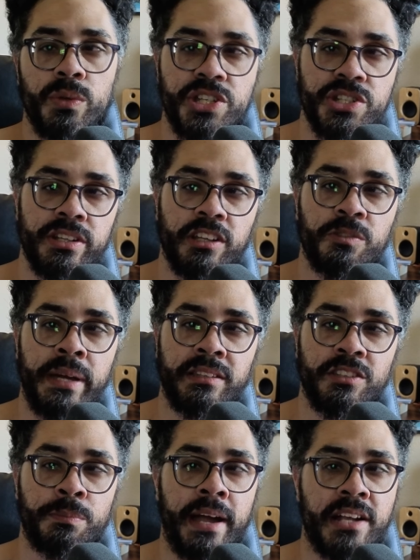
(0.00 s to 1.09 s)
We should expect
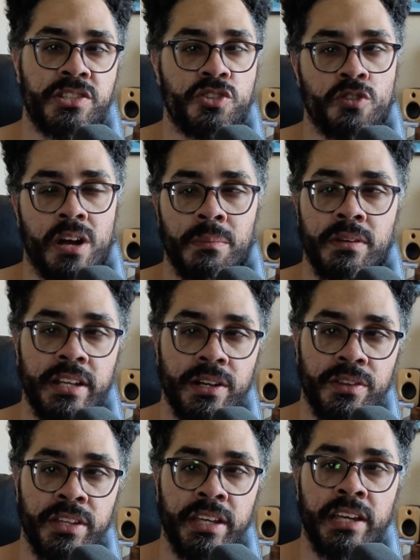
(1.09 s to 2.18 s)
this patch to drop near
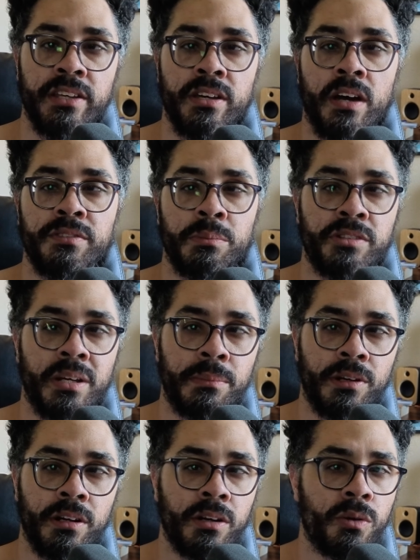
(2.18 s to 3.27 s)
the end of
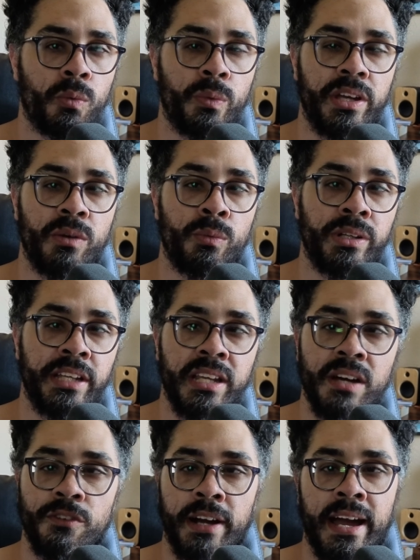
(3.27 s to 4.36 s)
September. We really
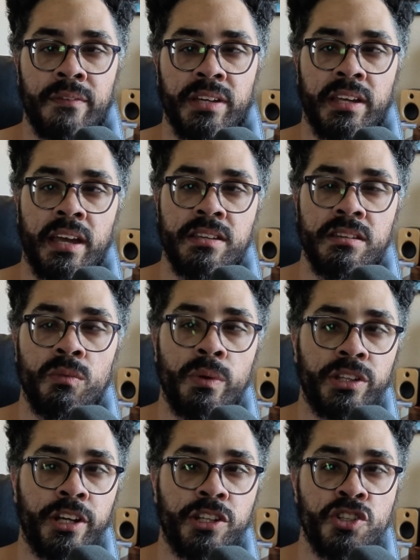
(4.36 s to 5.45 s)
never have any idea when
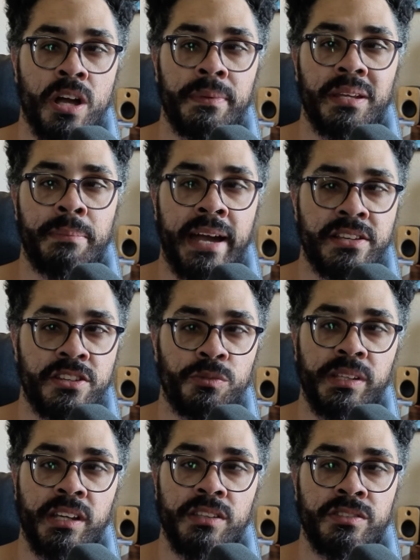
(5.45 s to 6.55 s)
they're going to drop any patches
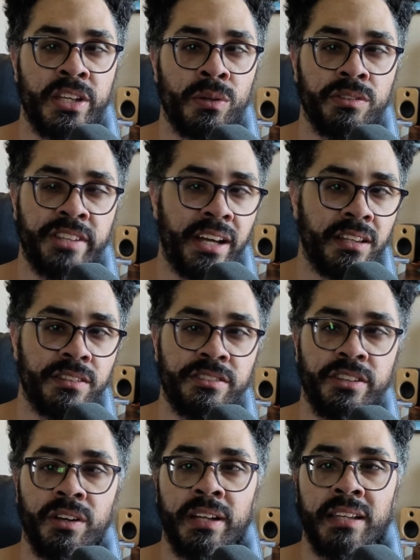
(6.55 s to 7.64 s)
because they don't tell us
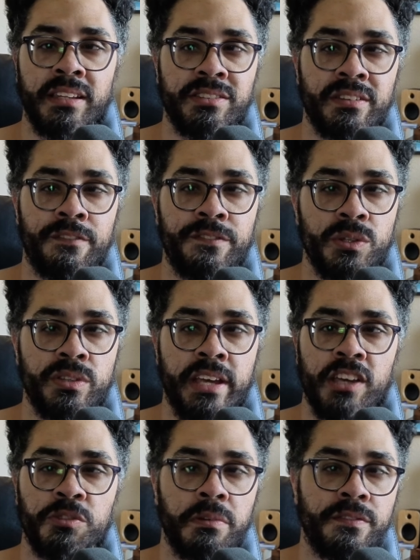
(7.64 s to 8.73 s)
till at least a few
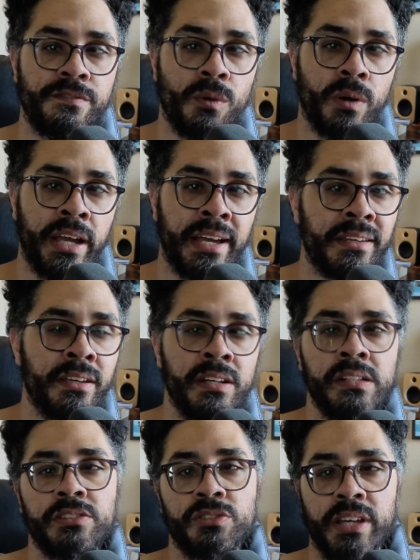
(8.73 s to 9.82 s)
days beforehand.
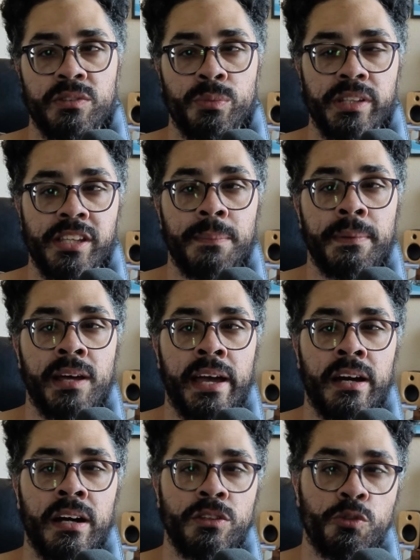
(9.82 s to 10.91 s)
So you have to really keep an eye
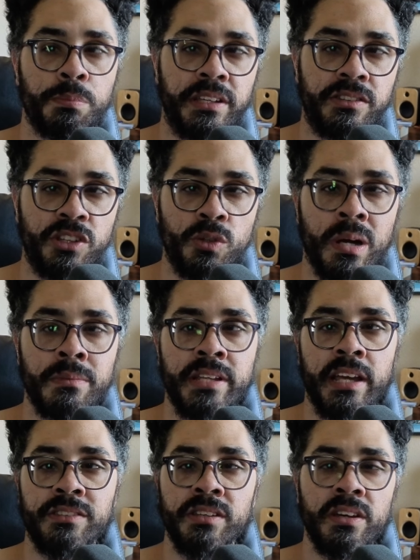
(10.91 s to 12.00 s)
on those PTU
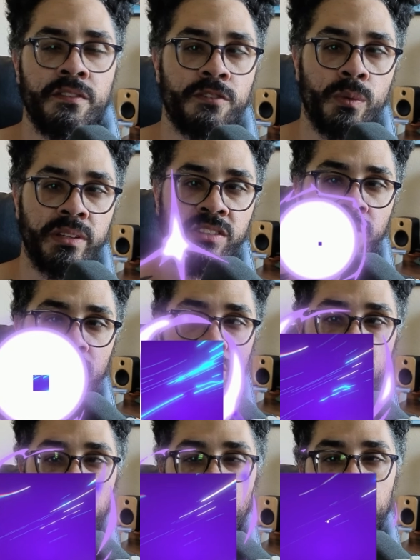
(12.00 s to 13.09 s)
updates for when they start
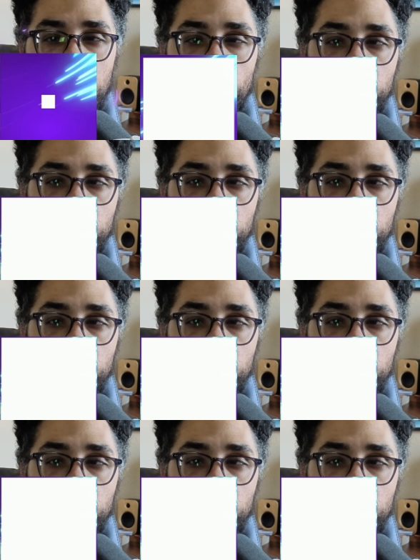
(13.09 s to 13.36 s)
talking about